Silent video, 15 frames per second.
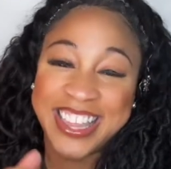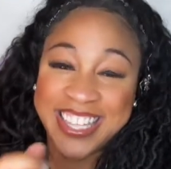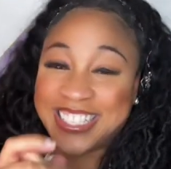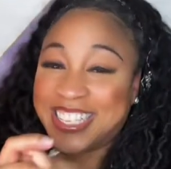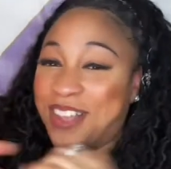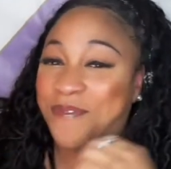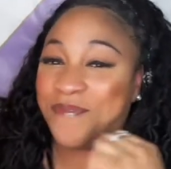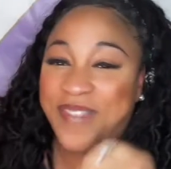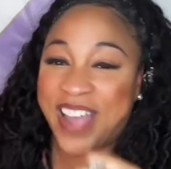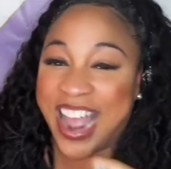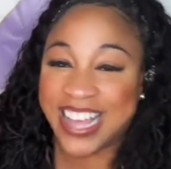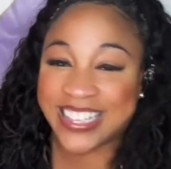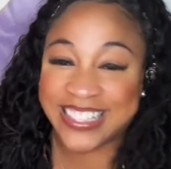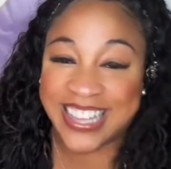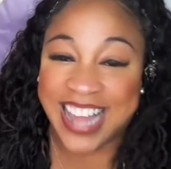This is a
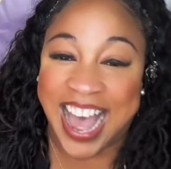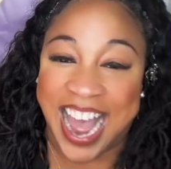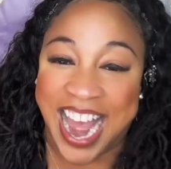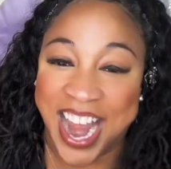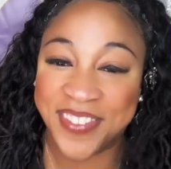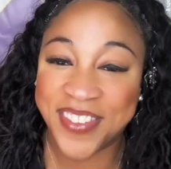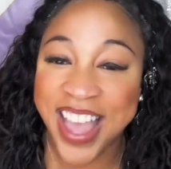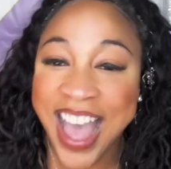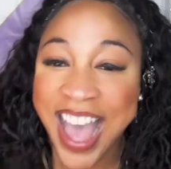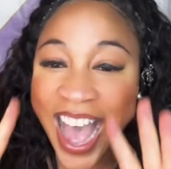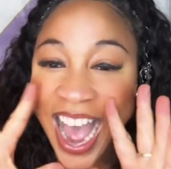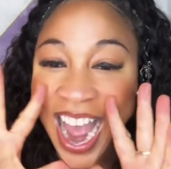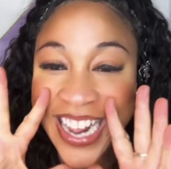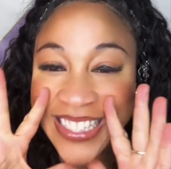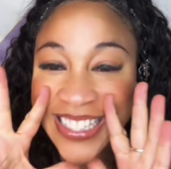fast live. Ooh.
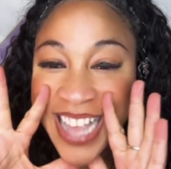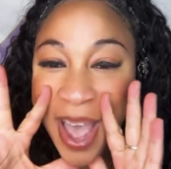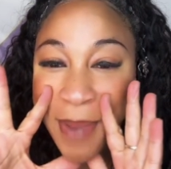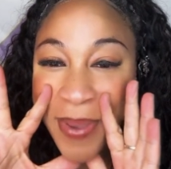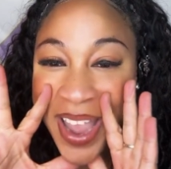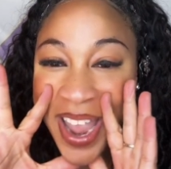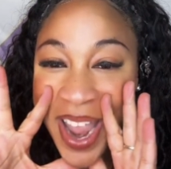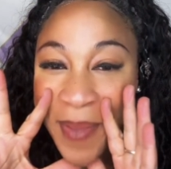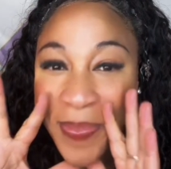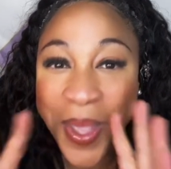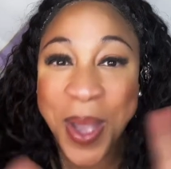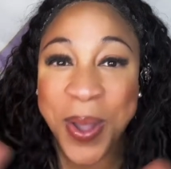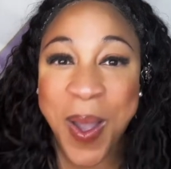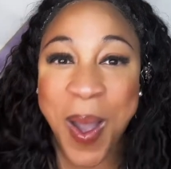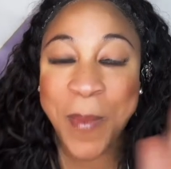Hi Debbie,
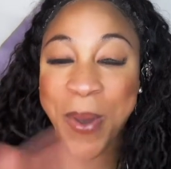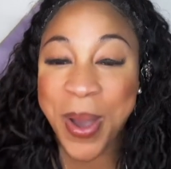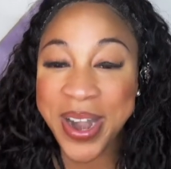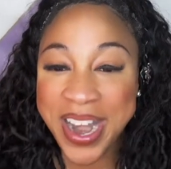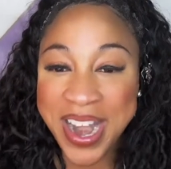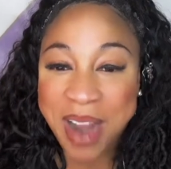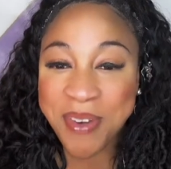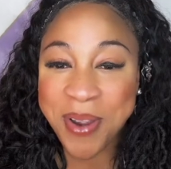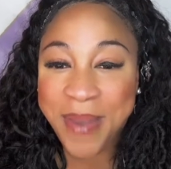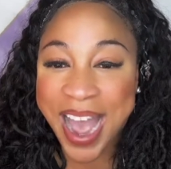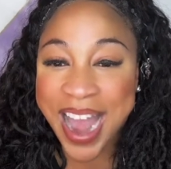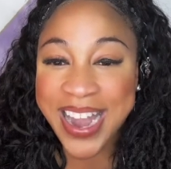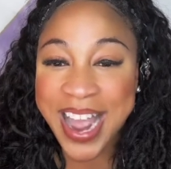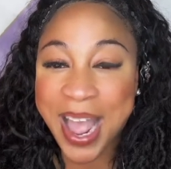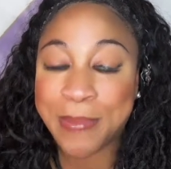come on in
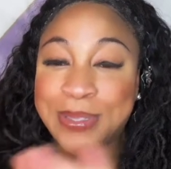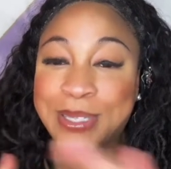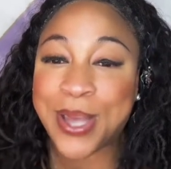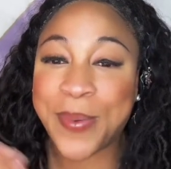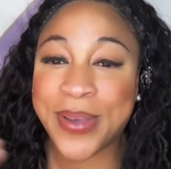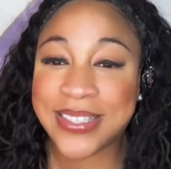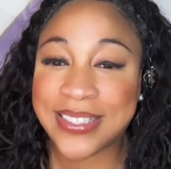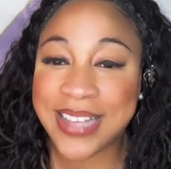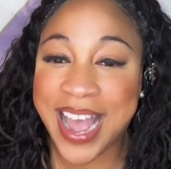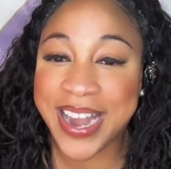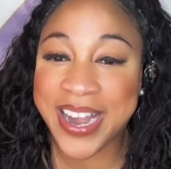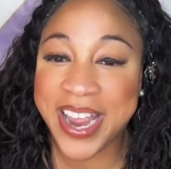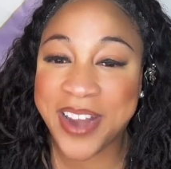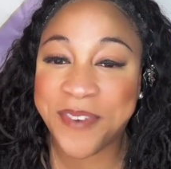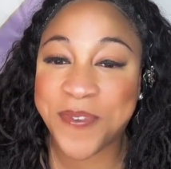everybody. I'm so
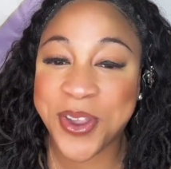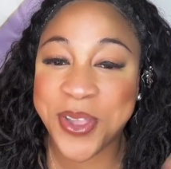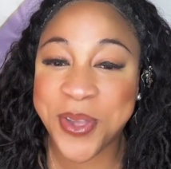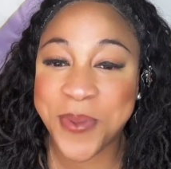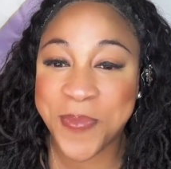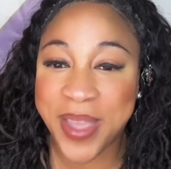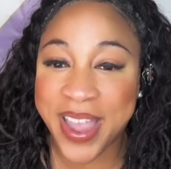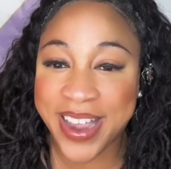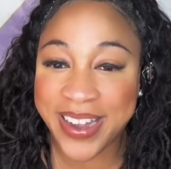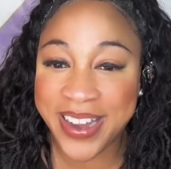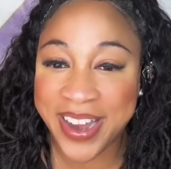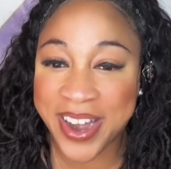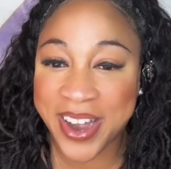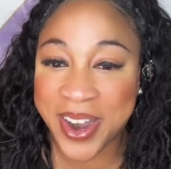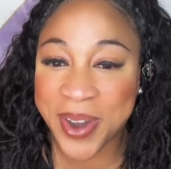excited for you being
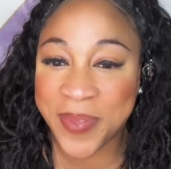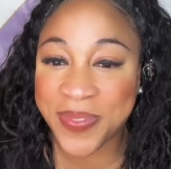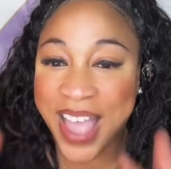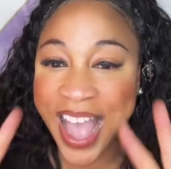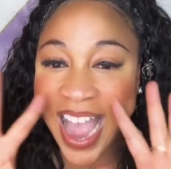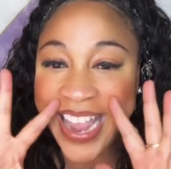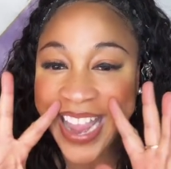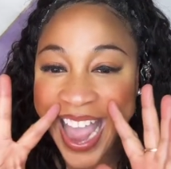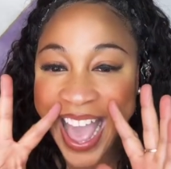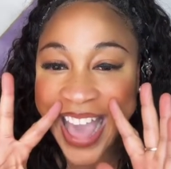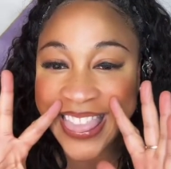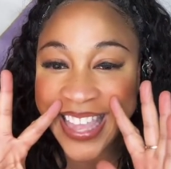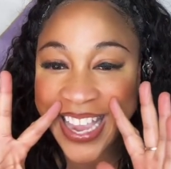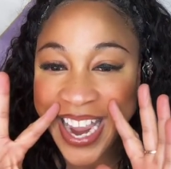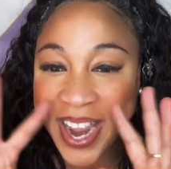here. Hi
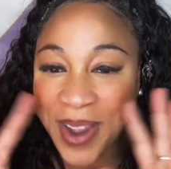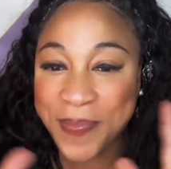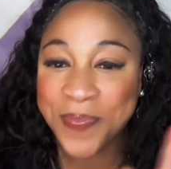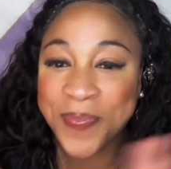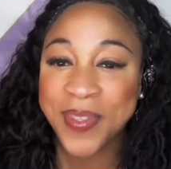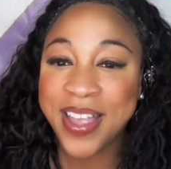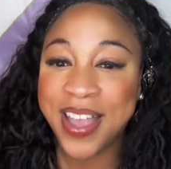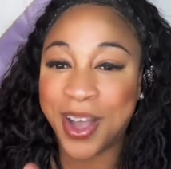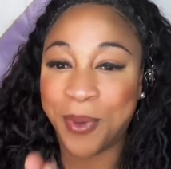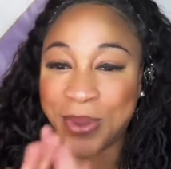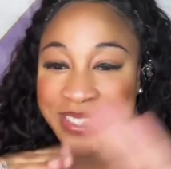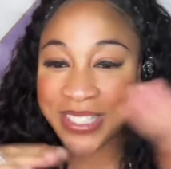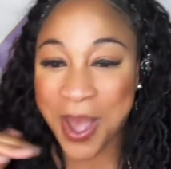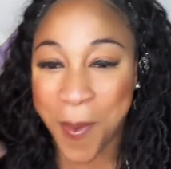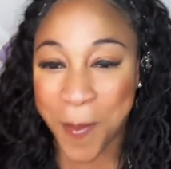Kathy.
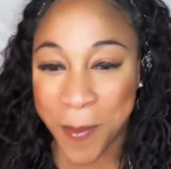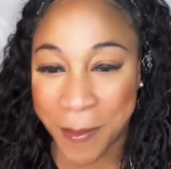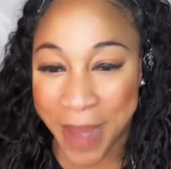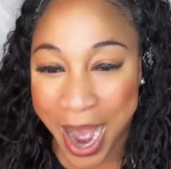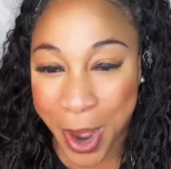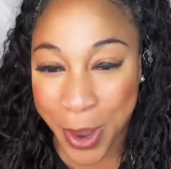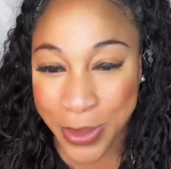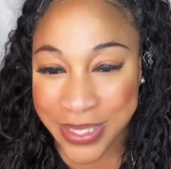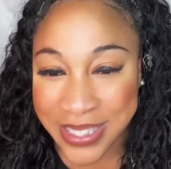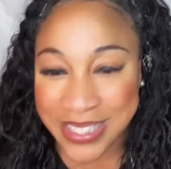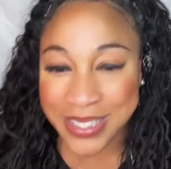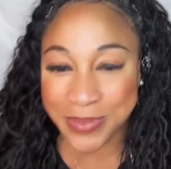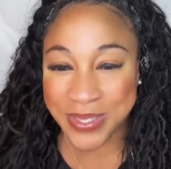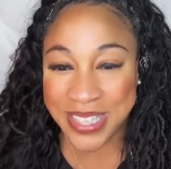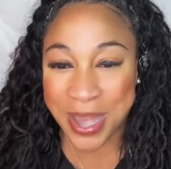What's up,
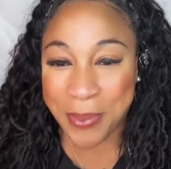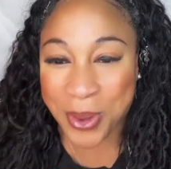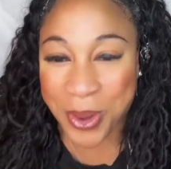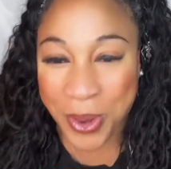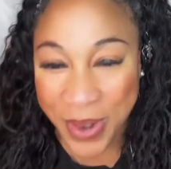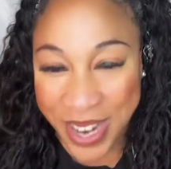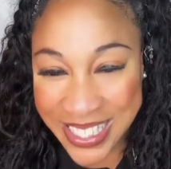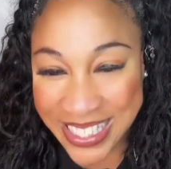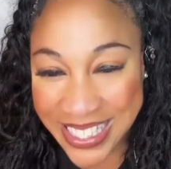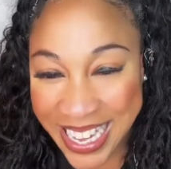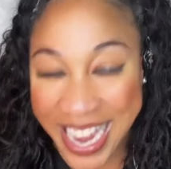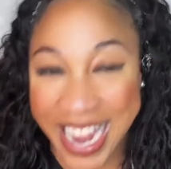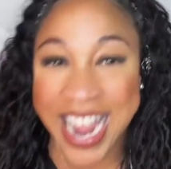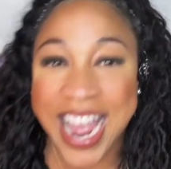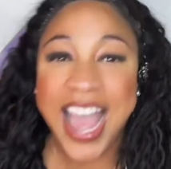Mouse? What's up,
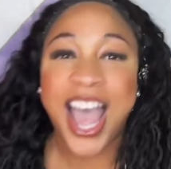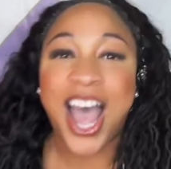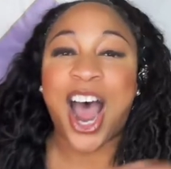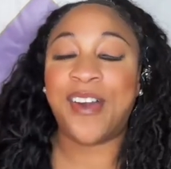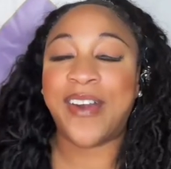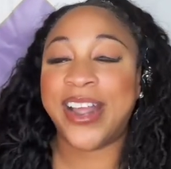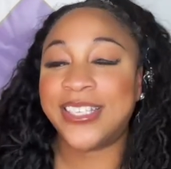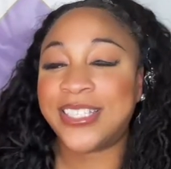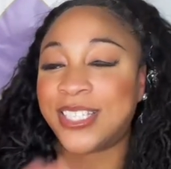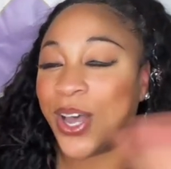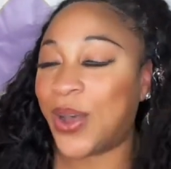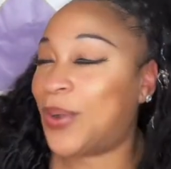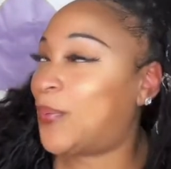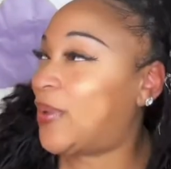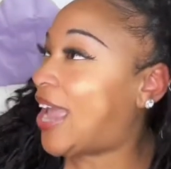Christy? All right,
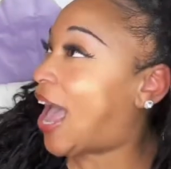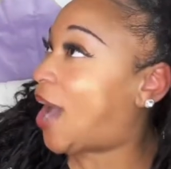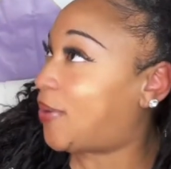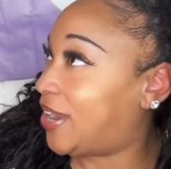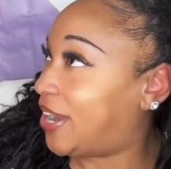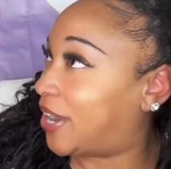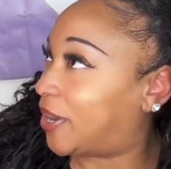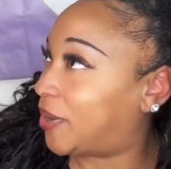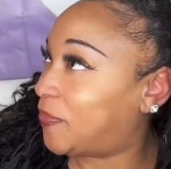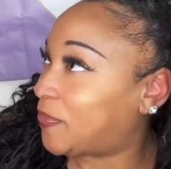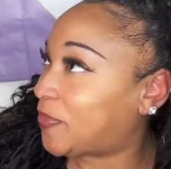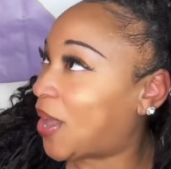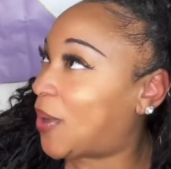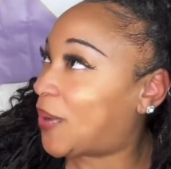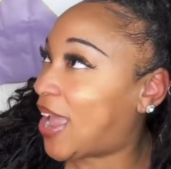so we out here,
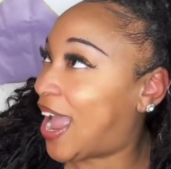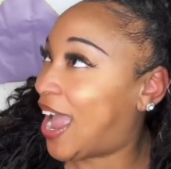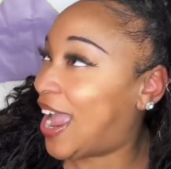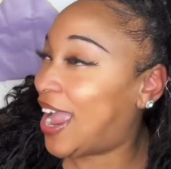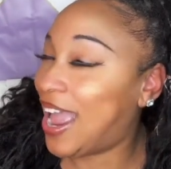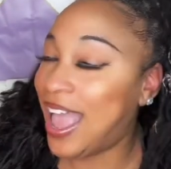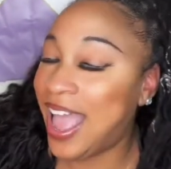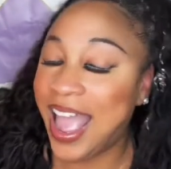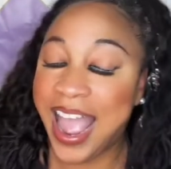okay?